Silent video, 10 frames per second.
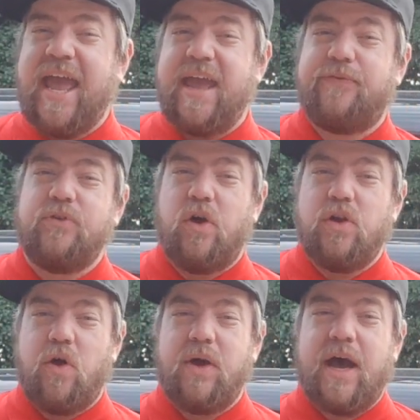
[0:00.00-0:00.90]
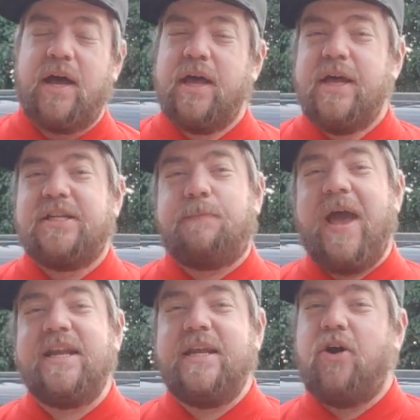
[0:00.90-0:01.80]
if not longer,
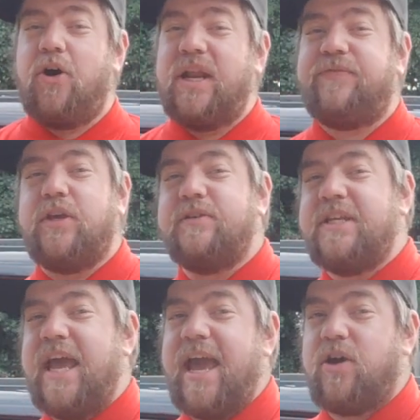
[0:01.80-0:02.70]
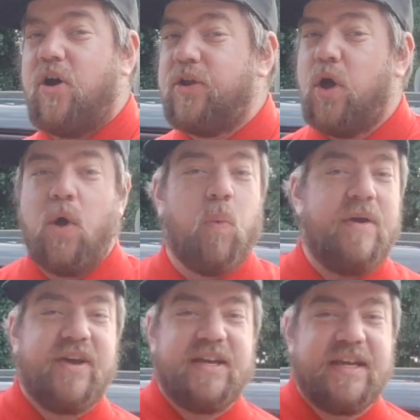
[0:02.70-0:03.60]
depending on if you're using the aircon,
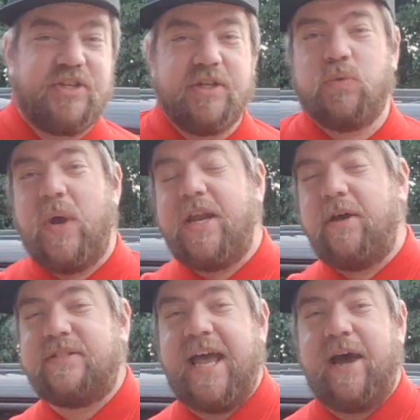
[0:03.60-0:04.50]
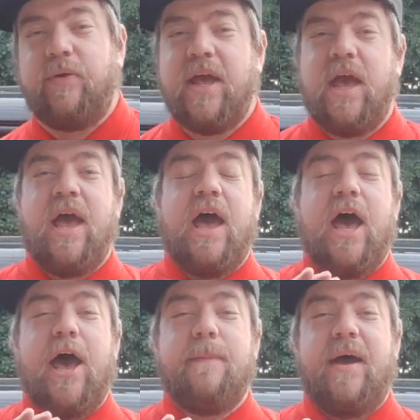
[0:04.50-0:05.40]
weather conditions, windows down. And